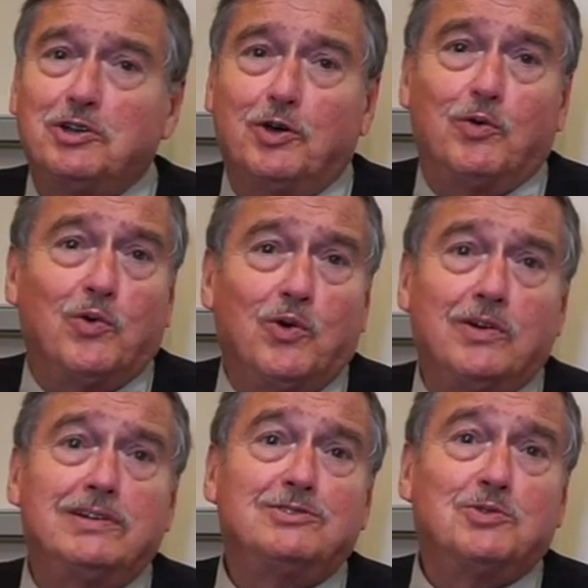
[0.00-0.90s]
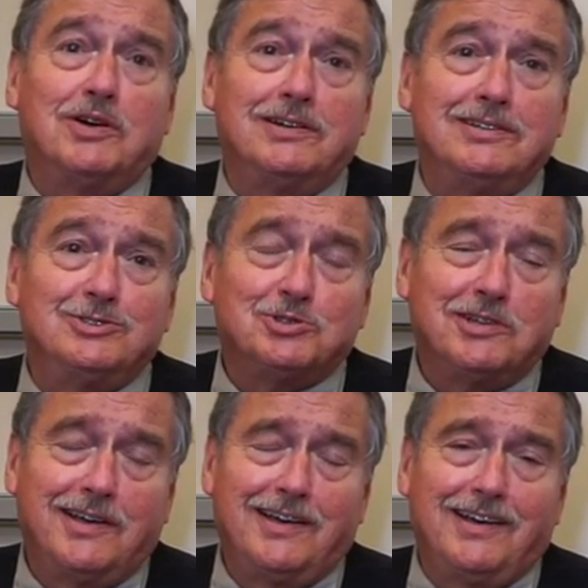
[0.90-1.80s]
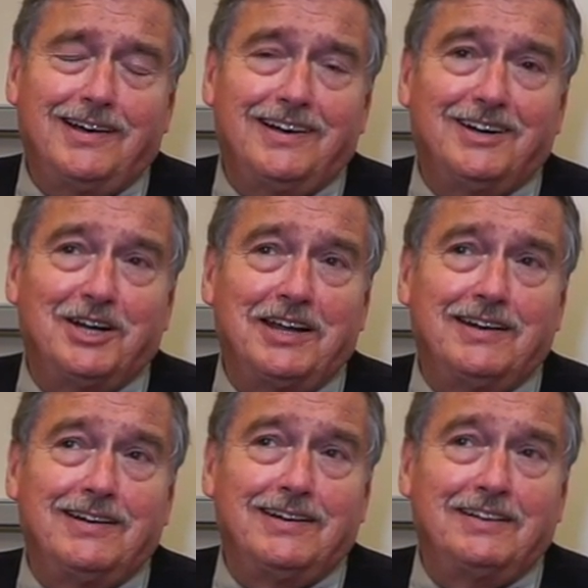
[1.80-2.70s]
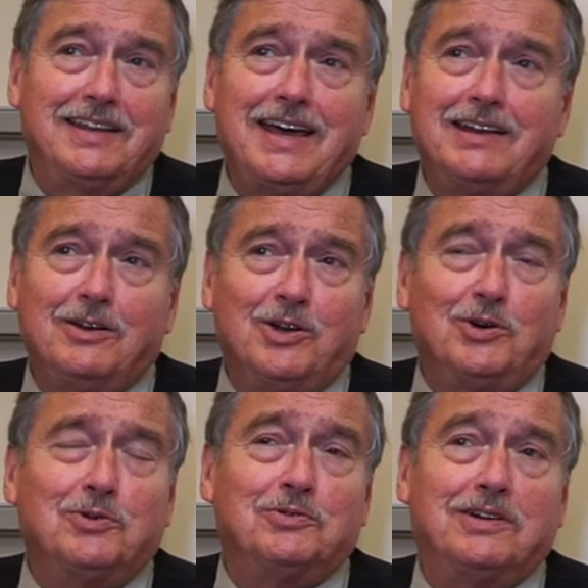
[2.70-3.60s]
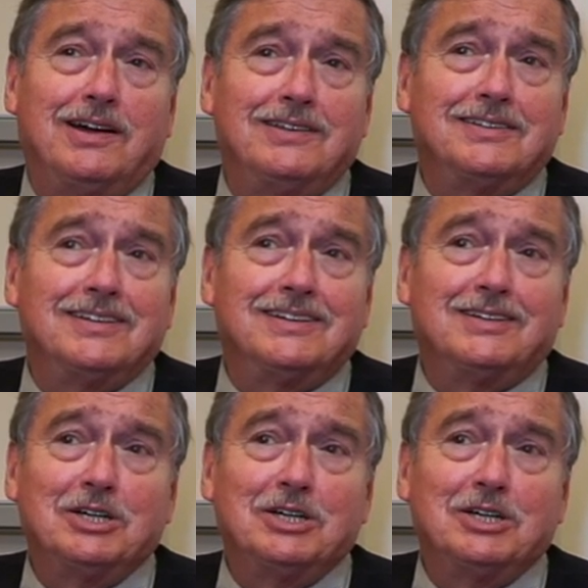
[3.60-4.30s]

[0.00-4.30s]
The roaring 20s. And that alone, I think,